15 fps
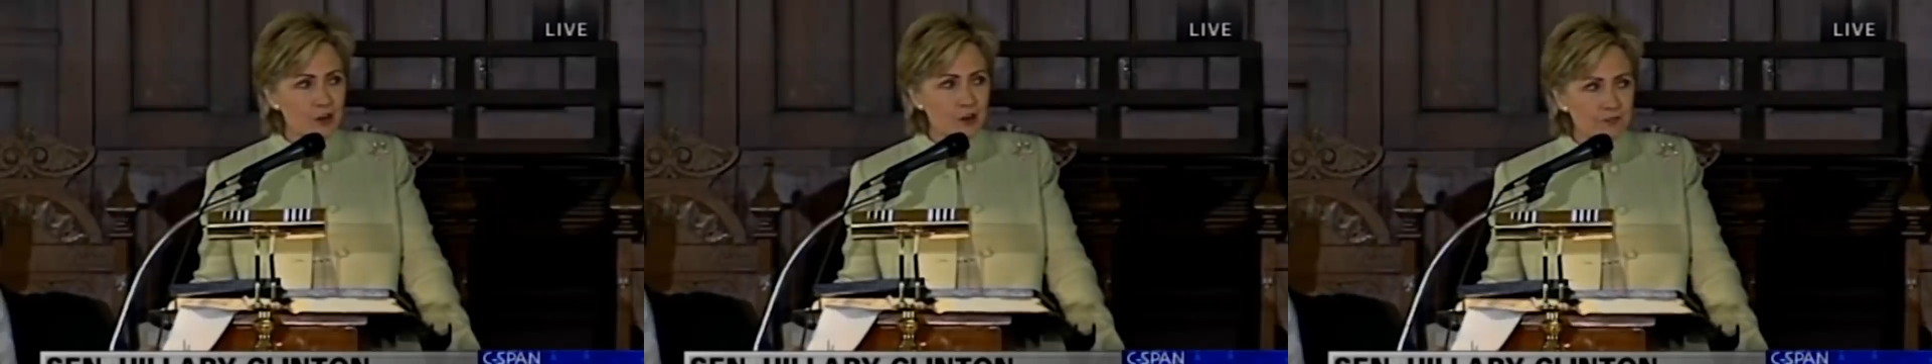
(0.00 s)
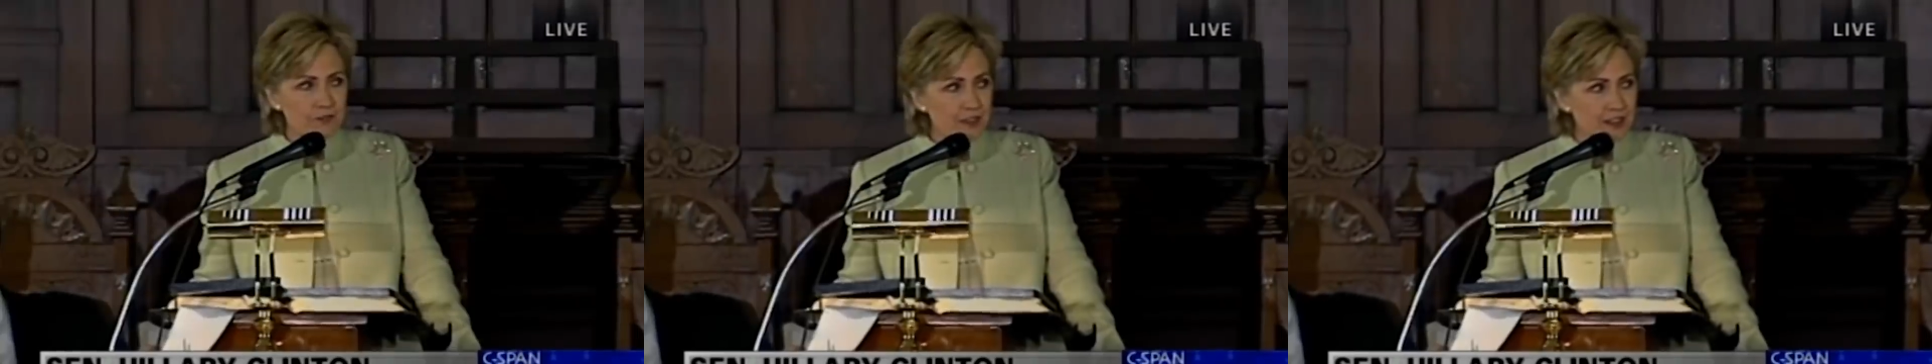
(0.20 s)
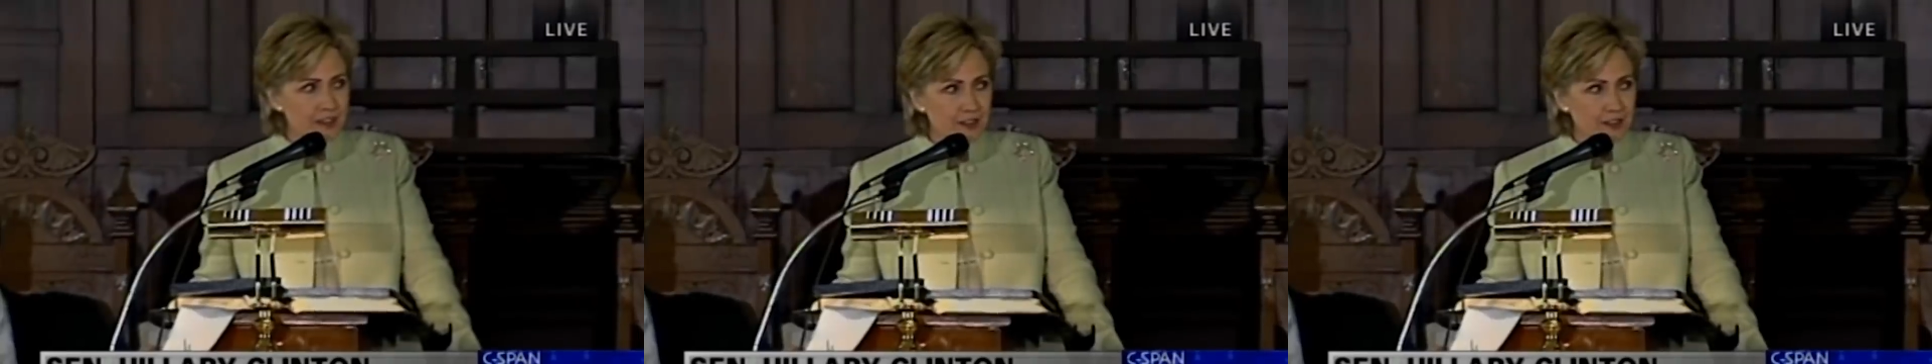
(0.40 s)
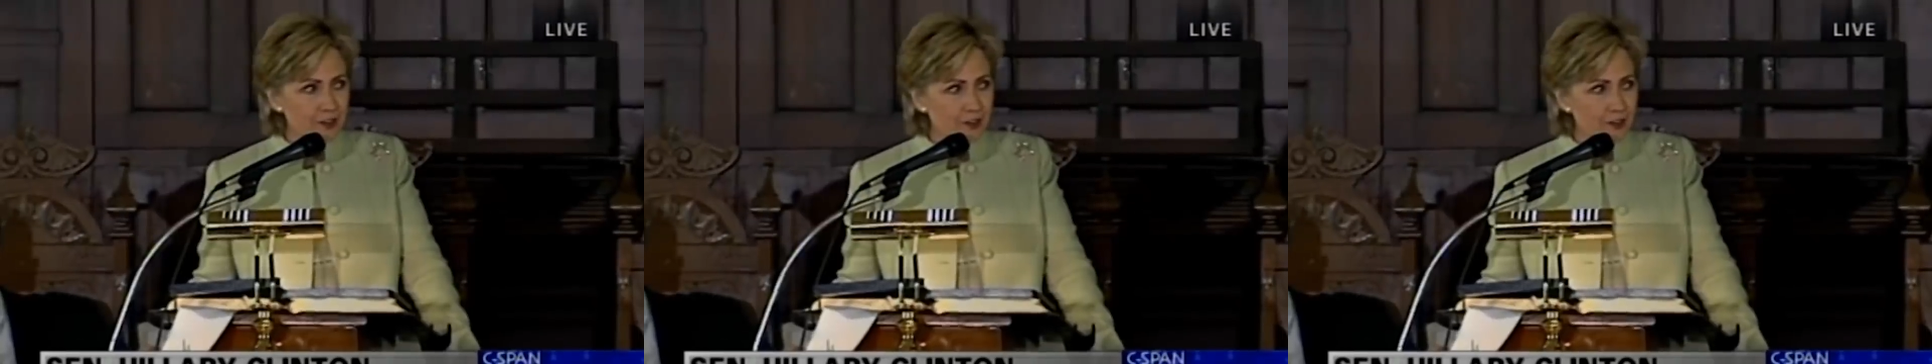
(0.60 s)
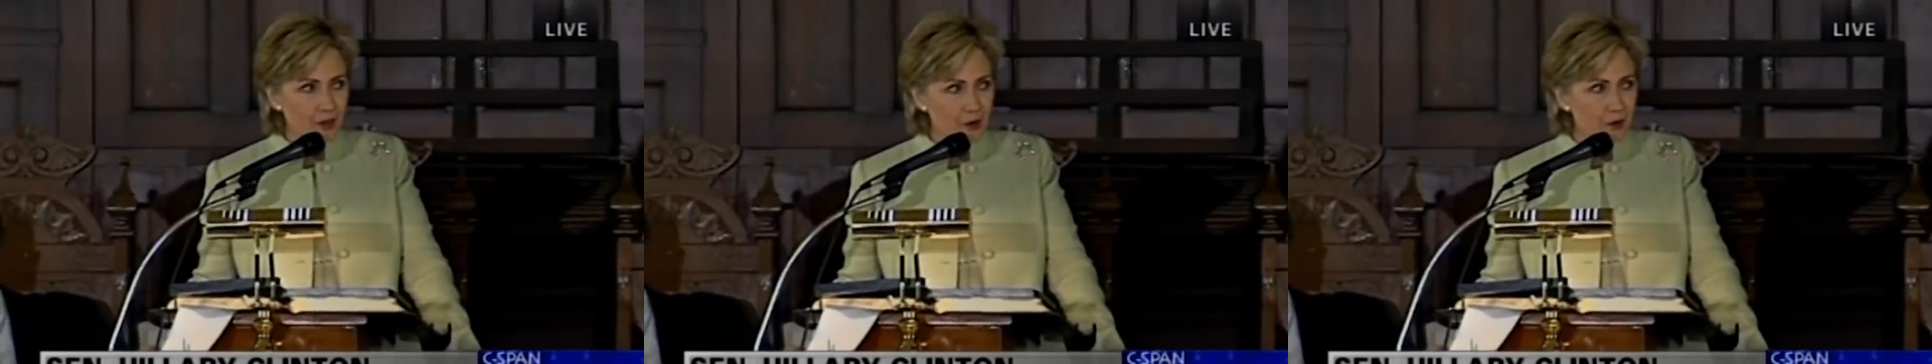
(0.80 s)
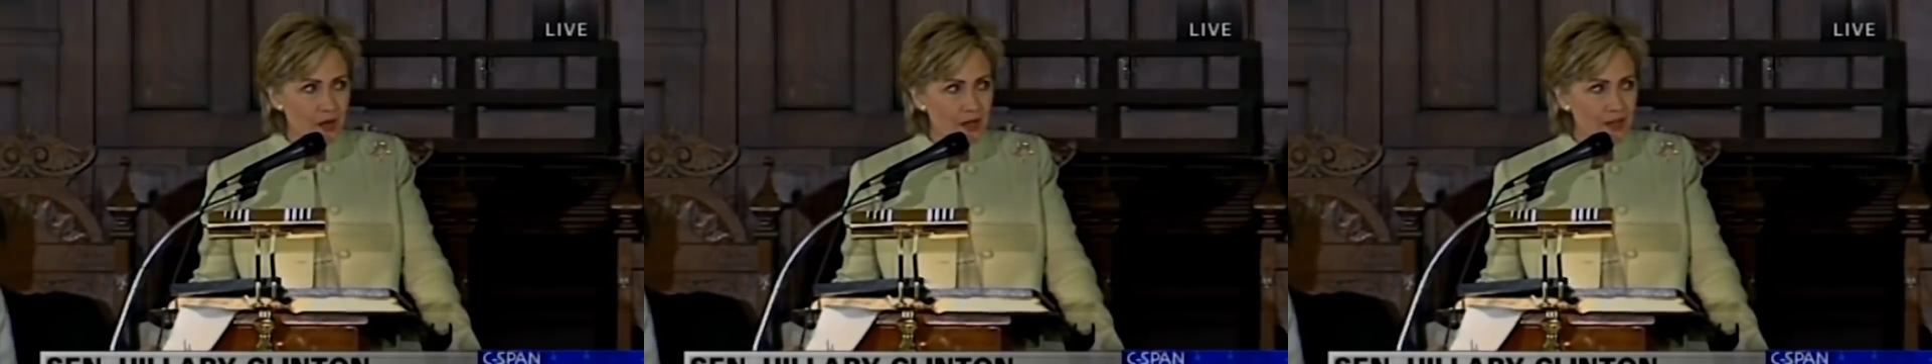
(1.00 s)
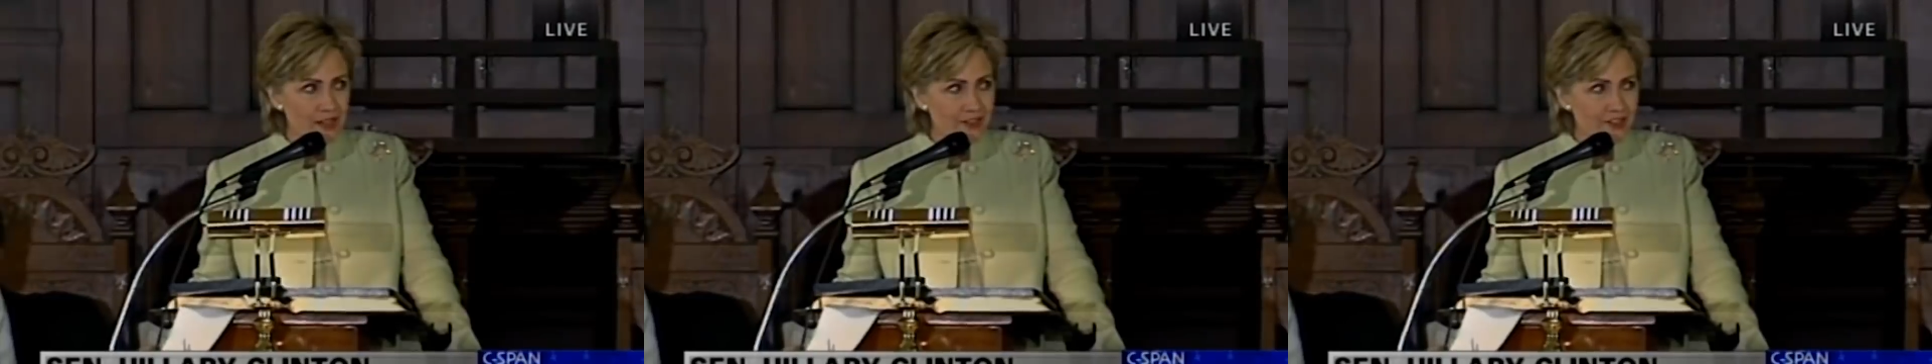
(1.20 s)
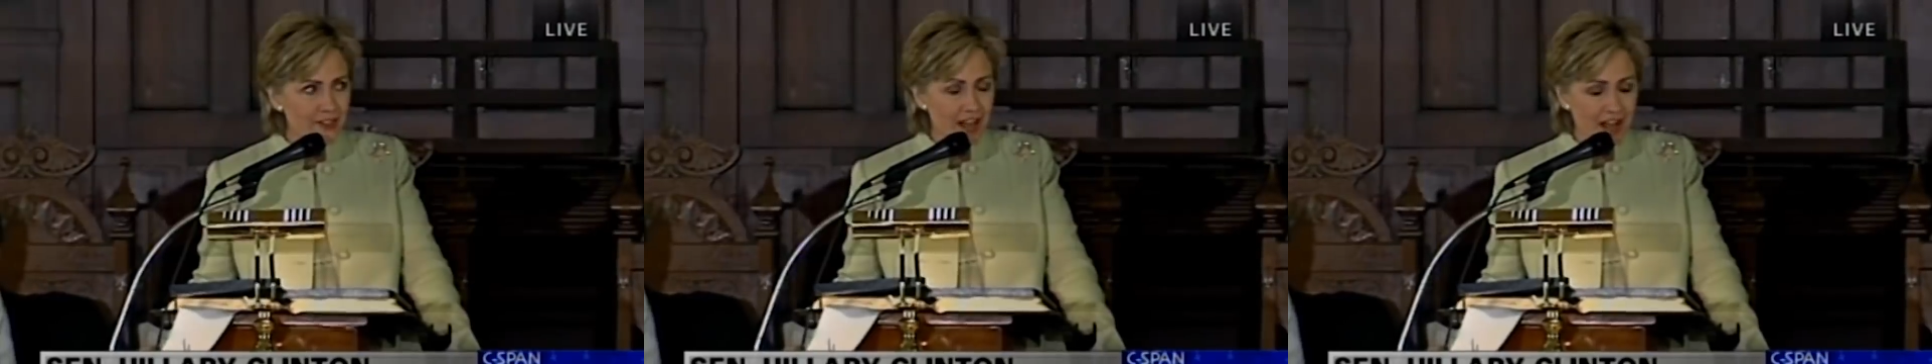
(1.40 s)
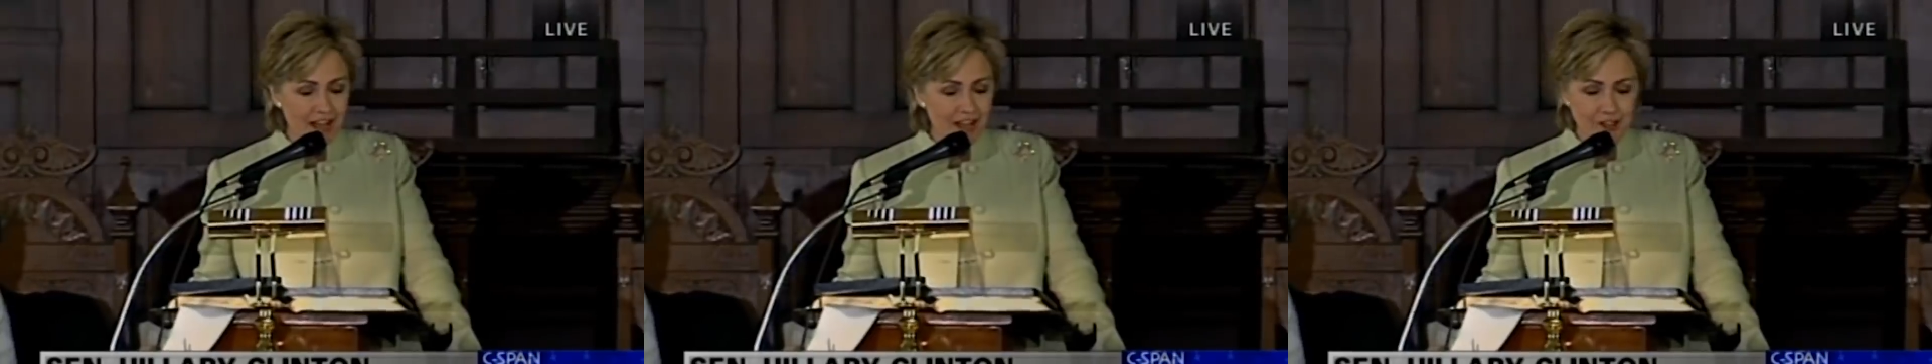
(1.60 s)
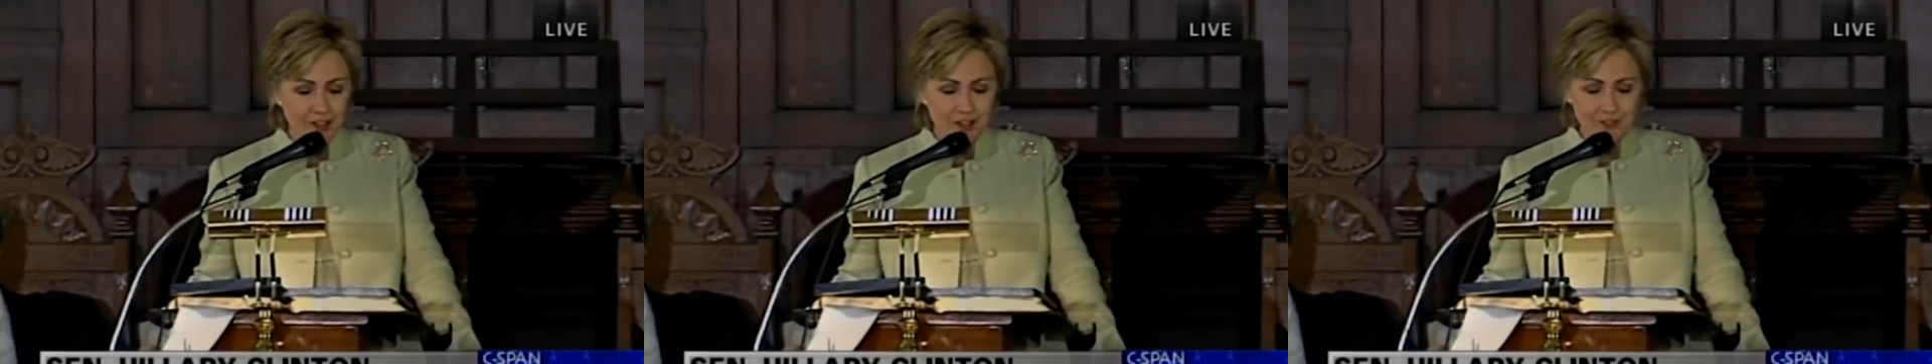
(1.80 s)
I don't feel no ways
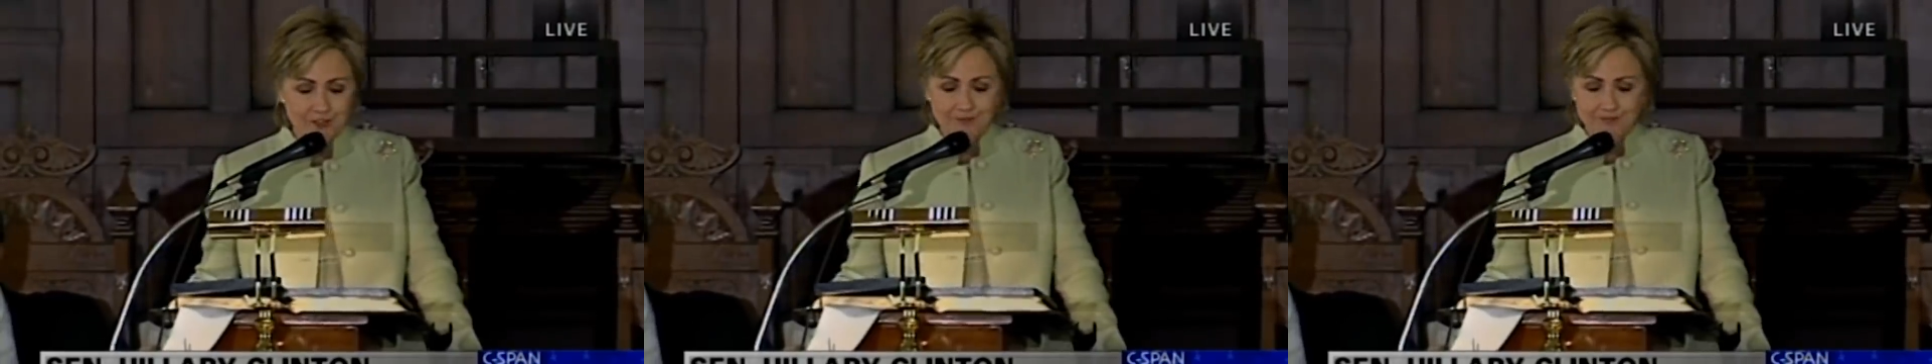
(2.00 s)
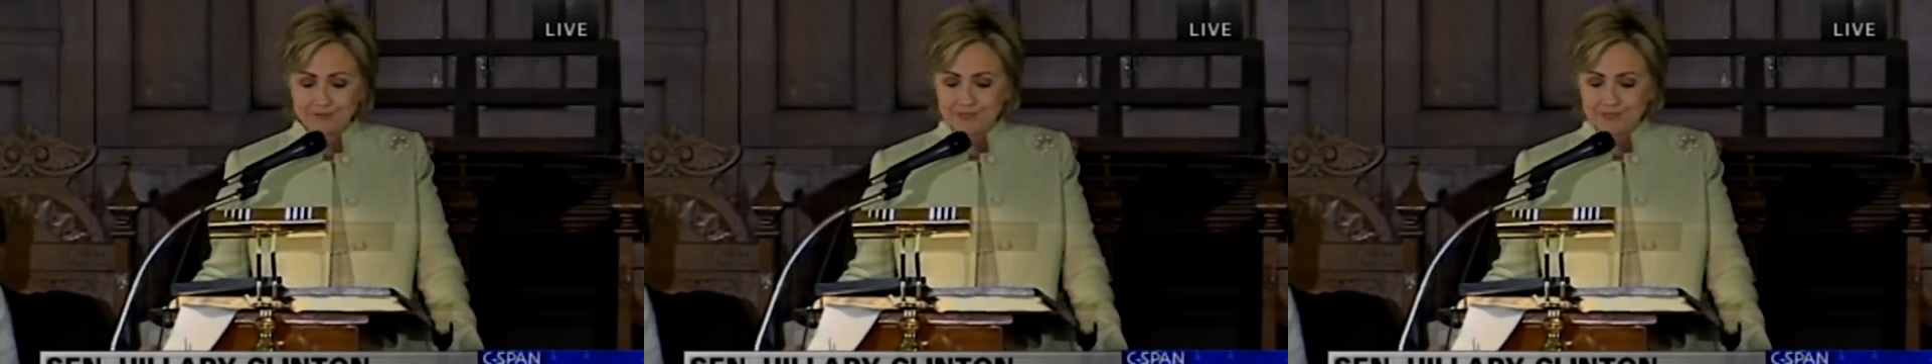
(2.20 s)
tired.